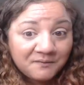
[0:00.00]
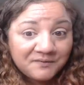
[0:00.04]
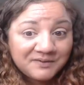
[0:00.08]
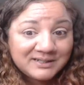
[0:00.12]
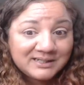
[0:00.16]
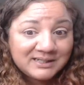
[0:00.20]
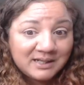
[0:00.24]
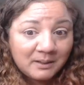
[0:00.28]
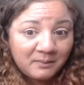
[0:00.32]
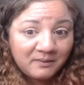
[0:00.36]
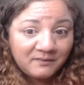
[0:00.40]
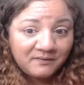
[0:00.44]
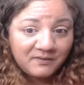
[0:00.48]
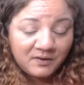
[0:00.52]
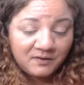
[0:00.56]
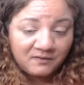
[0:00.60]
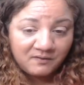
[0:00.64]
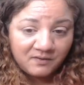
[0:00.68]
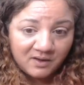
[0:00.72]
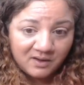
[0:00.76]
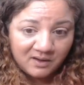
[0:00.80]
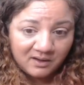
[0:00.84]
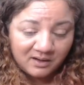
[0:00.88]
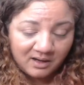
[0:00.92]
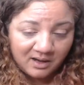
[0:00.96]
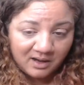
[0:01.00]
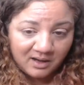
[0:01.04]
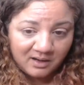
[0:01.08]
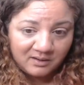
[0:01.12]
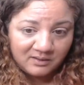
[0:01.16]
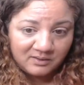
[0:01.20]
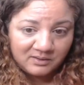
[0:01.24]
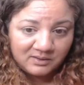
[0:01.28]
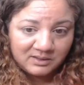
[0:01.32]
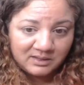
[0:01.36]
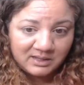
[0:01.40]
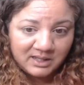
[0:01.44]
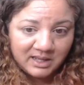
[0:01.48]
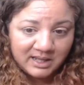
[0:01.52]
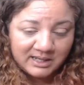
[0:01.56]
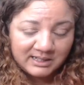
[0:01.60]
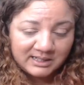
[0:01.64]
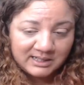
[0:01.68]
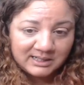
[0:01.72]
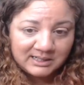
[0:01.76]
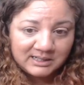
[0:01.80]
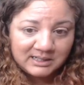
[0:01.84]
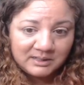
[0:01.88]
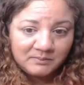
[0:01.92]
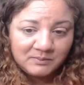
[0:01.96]
for some of you Virgos, there
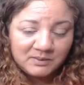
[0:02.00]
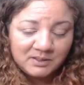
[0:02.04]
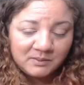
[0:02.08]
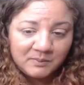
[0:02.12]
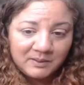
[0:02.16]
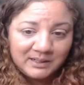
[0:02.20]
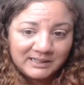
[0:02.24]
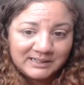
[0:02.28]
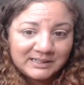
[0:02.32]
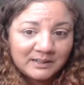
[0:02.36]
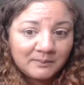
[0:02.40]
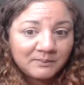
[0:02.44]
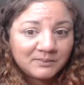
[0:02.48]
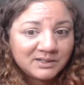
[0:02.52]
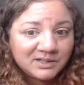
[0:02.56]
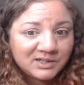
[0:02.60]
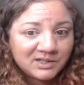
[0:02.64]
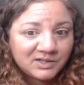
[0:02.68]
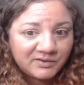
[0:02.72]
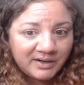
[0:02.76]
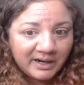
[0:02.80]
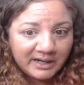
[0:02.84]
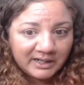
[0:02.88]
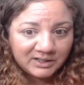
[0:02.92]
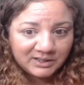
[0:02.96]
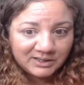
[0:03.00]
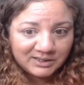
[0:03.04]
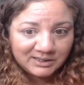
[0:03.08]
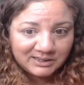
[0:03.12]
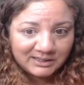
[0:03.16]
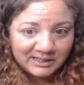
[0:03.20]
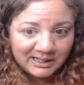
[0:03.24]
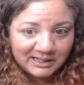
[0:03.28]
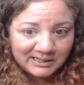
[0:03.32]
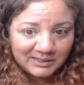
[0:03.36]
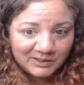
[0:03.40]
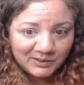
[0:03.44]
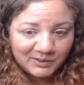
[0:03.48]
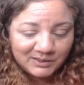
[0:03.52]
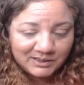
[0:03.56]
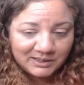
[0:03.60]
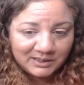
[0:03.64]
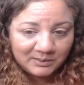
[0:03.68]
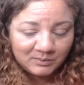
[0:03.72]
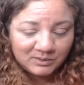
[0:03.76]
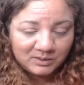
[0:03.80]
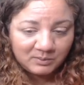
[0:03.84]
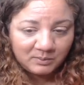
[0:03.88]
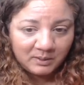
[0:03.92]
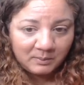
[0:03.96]
does seem to be some distractions that do
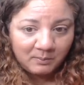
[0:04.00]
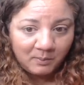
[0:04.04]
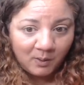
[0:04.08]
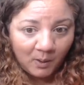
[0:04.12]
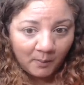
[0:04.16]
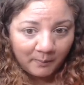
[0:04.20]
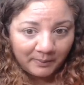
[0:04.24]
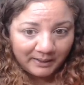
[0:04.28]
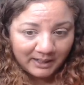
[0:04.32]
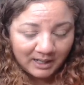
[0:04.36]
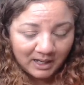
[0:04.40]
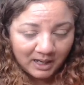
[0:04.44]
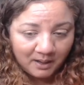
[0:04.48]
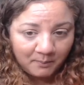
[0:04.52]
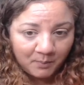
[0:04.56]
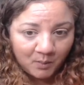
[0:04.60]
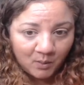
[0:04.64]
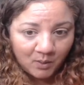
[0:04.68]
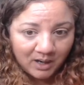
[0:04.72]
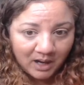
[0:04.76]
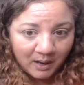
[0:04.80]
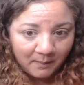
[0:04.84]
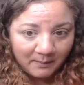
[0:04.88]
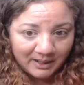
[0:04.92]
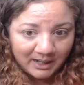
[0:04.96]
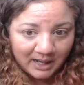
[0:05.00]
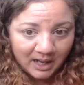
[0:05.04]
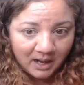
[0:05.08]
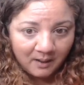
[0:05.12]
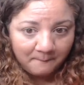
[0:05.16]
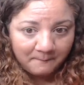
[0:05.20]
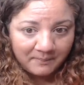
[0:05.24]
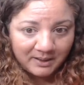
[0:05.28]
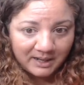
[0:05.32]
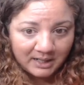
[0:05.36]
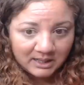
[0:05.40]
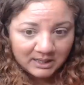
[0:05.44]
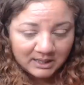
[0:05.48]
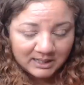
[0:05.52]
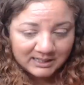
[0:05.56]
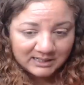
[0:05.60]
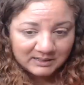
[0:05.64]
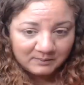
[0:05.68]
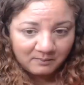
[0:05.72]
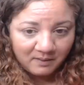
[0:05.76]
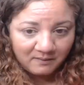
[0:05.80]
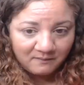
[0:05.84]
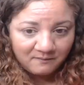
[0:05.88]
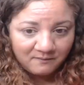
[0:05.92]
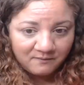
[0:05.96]
seem to be popping up or coming up in this
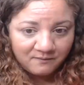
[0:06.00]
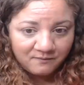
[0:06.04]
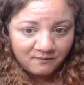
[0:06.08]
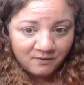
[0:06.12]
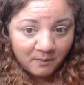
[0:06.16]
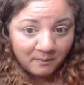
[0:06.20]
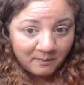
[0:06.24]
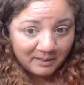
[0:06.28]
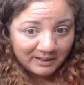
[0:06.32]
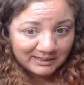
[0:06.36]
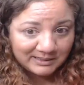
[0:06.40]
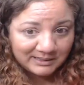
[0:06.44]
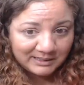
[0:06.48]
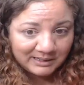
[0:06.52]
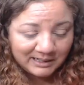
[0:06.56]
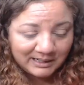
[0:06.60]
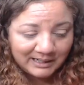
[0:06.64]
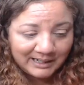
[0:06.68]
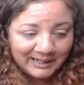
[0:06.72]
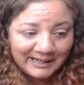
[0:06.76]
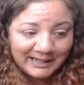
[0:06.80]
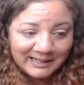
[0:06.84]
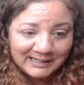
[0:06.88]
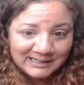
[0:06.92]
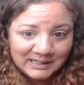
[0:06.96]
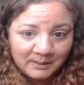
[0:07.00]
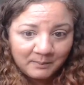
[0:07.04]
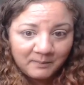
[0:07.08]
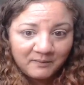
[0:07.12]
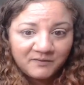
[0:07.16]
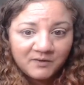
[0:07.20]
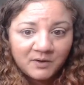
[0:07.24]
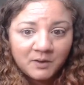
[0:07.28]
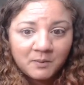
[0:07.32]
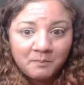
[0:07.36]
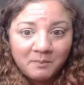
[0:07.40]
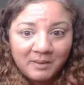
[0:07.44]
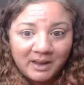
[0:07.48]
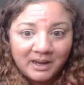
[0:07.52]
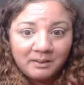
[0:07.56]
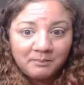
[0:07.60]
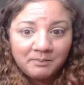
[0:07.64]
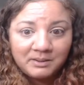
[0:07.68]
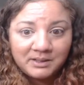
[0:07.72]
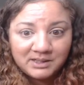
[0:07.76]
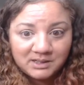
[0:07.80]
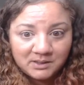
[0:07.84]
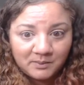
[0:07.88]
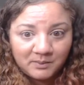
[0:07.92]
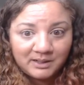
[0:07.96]
month romantically. Now, some of you may
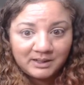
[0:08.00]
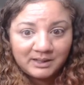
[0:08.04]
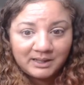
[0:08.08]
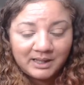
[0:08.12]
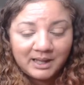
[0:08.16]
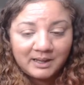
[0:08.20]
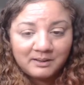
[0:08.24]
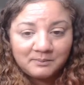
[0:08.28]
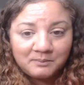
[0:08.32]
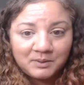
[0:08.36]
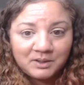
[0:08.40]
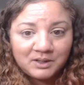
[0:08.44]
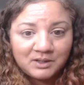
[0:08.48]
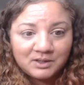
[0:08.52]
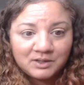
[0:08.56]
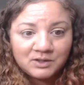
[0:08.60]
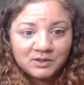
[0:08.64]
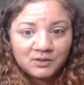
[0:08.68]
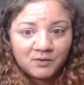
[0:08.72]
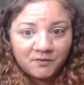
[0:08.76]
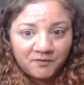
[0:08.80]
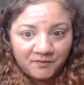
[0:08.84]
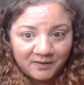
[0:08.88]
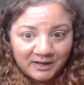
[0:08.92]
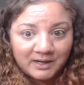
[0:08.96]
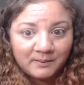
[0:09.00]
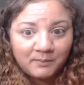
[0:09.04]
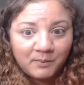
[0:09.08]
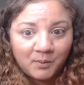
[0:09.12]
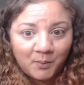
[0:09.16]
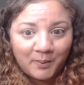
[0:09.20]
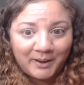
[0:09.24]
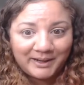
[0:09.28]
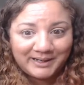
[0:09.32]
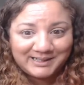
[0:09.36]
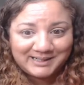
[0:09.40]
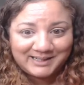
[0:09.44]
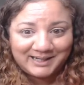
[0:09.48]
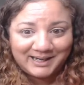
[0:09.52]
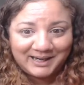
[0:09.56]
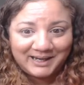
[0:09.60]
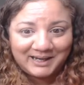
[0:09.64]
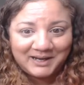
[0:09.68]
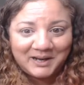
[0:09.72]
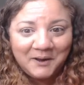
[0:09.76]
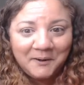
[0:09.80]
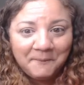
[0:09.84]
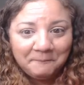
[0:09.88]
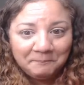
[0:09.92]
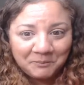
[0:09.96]
be doing that because you're fed up
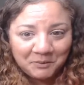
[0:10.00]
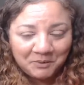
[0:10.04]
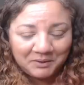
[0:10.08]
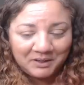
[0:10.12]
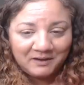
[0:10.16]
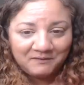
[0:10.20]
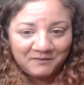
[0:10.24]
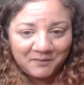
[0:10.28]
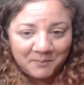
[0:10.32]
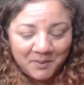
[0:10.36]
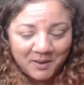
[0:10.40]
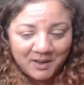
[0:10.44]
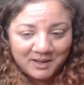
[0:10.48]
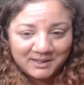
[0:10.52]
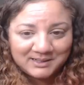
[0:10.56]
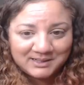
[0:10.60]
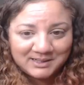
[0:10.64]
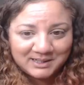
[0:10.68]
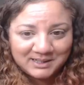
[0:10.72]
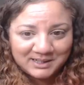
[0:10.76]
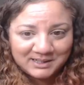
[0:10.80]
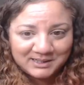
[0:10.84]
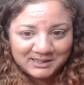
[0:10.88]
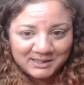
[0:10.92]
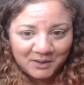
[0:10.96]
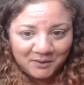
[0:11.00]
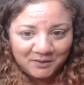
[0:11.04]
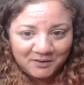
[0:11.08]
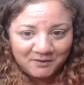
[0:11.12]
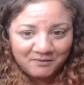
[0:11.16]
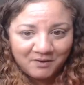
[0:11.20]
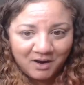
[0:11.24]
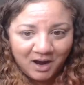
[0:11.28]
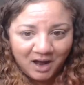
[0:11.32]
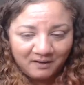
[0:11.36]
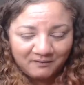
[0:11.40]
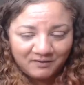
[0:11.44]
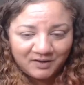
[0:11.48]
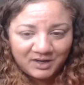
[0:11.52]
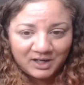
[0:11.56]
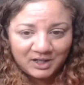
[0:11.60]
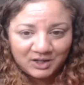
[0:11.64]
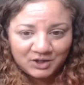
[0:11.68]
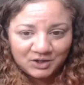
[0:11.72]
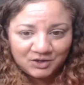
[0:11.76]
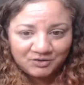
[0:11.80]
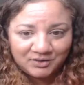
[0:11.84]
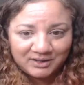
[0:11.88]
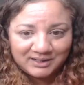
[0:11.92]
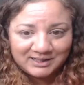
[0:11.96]
waiting on the other person, and so there are other
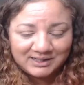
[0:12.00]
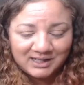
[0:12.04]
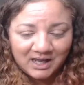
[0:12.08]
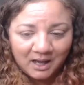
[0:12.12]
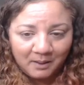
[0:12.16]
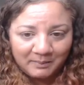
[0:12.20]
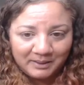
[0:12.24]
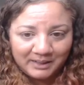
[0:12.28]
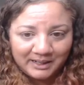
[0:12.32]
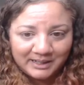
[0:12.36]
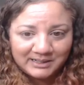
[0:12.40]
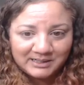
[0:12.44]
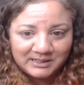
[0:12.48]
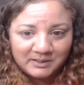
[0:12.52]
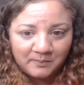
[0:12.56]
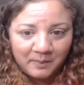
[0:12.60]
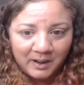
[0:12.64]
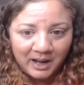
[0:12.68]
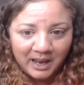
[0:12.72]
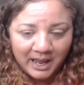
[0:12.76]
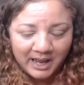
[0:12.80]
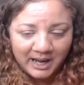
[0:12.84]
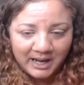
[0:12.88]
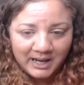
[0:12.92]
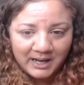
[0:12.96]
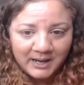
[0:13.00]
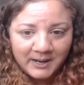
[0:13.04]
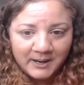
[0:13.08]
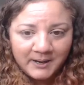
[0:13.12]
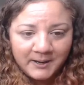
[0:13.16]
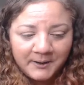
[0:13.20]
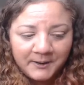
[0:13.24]
interests coming into play,